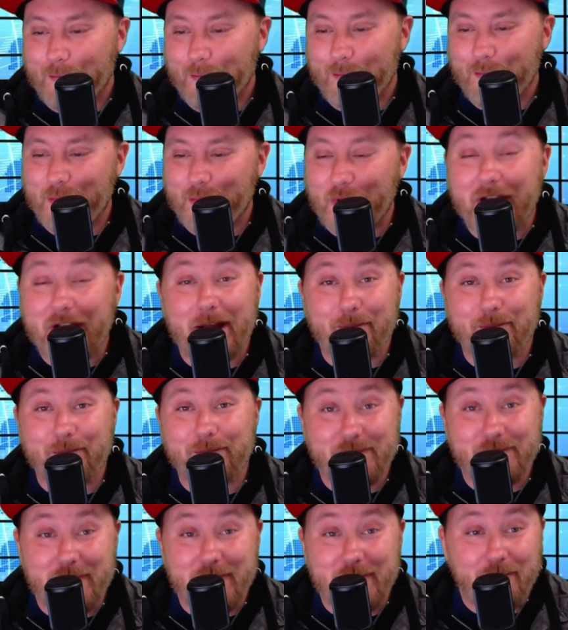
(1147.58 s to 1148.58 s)
But
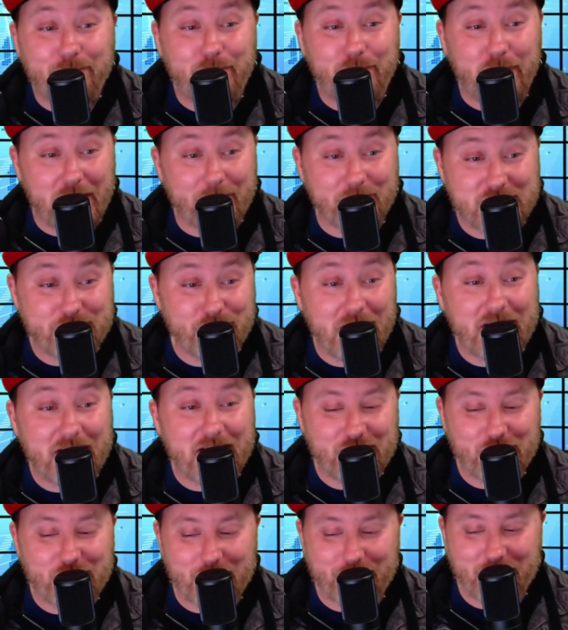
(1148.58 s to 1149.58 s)
I'm speaking
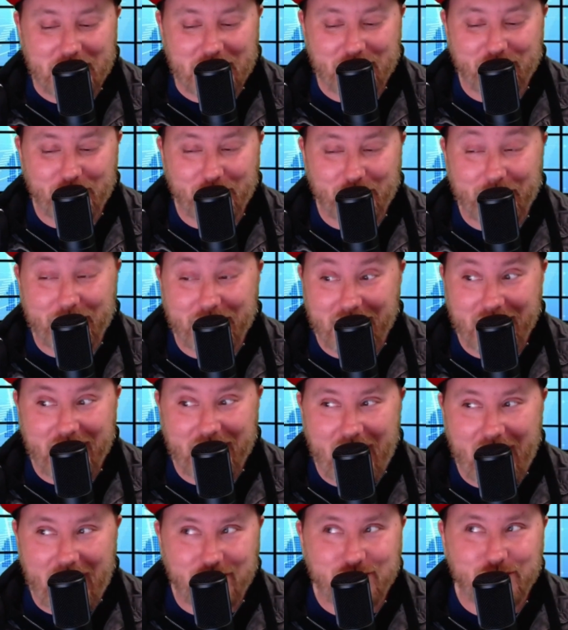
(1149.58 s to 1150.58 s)
to the people that
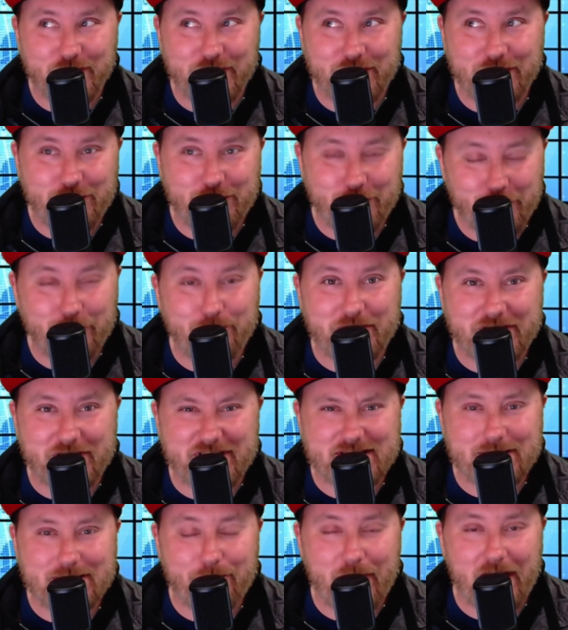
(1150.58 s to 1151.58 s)
actually do
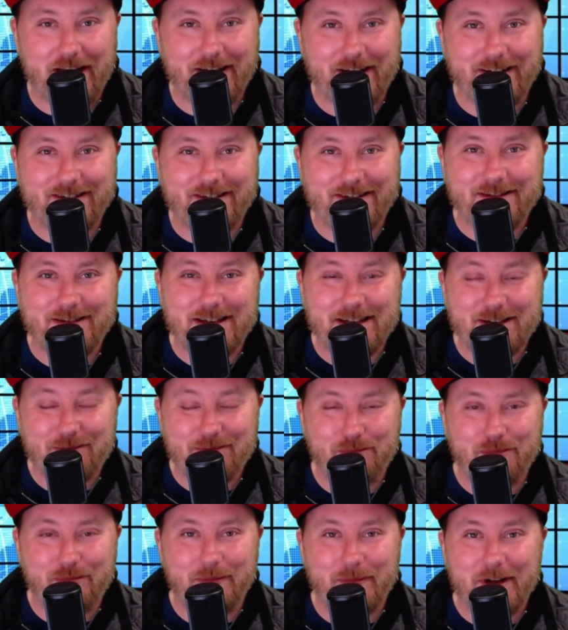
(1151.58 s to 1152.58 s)
participate
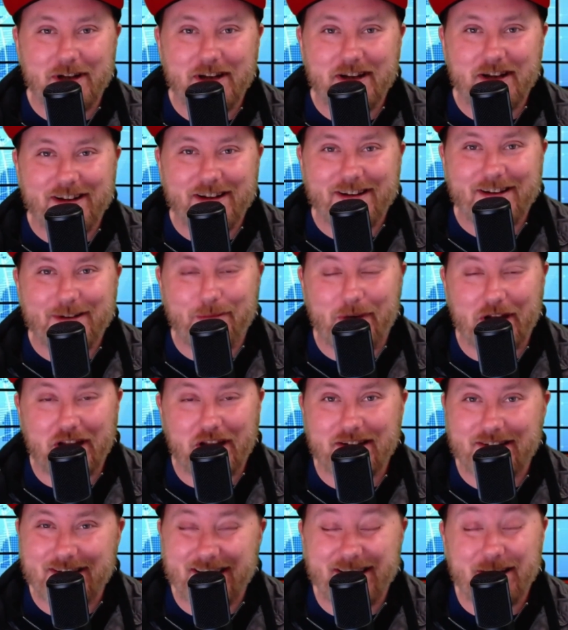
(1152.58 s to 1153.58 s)
but
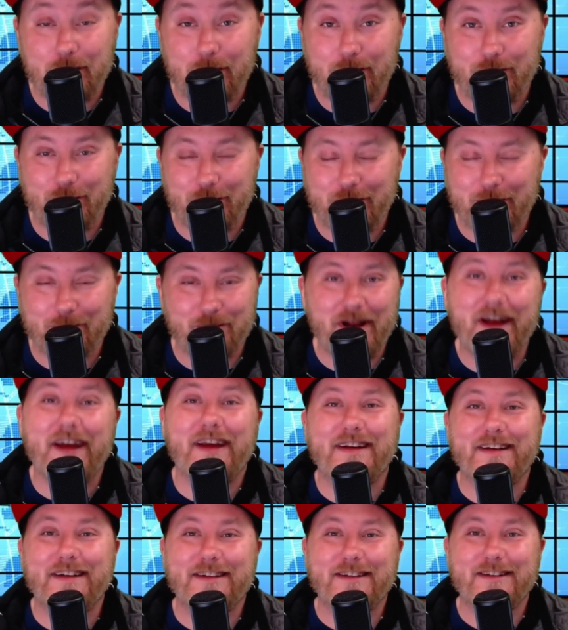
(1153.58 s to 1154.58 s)
continue to complain.